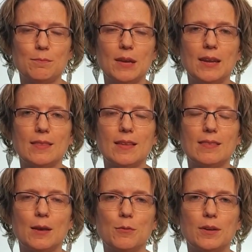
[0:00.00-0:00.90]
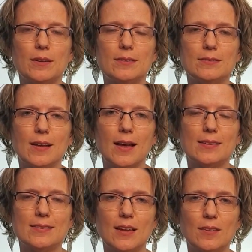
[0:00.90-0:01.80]
meaning that they will
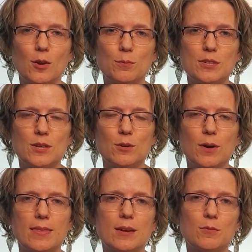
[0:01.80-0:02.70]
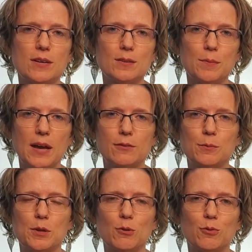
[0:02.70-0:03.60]
sell the home to you and then rent it back
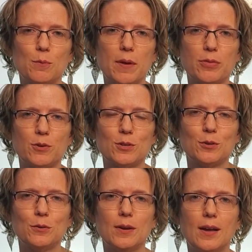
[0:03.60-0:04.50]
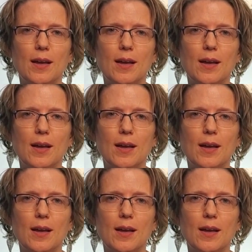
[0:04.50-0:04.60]
from you for a month or two